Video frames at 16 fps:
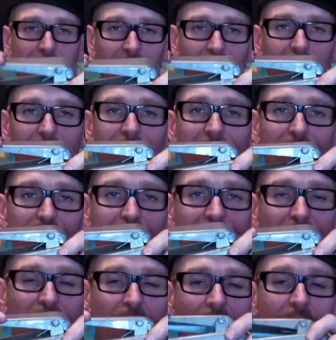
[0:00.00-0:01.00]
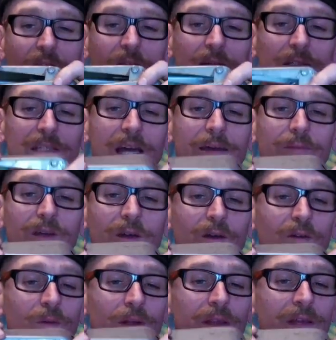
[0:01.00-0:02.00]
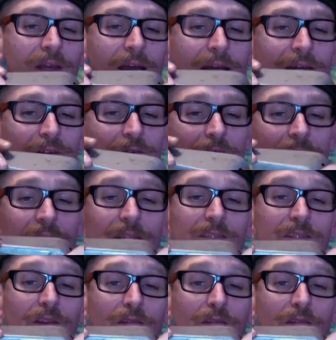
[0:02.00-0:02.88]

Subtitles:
I learned how to drive a car a long time ago, and one thing I do like is a